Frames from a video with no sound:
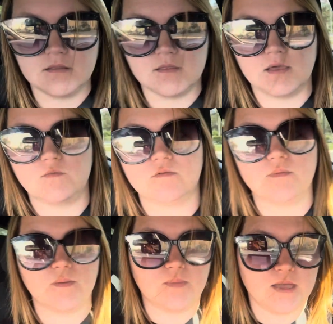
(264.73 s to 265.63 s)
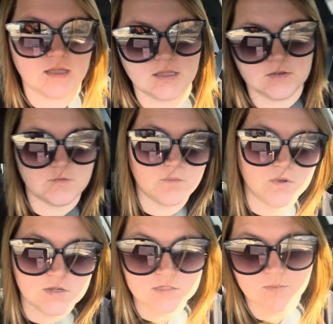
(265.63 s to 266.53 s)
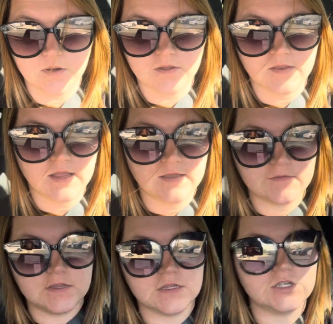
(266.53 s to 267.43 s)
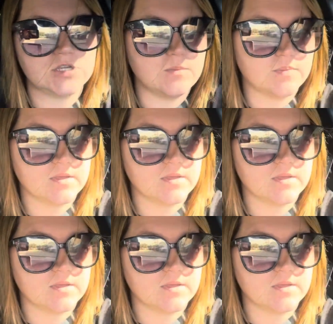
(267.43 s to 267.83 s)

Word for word: That was my package from Poshmark that I have to ship.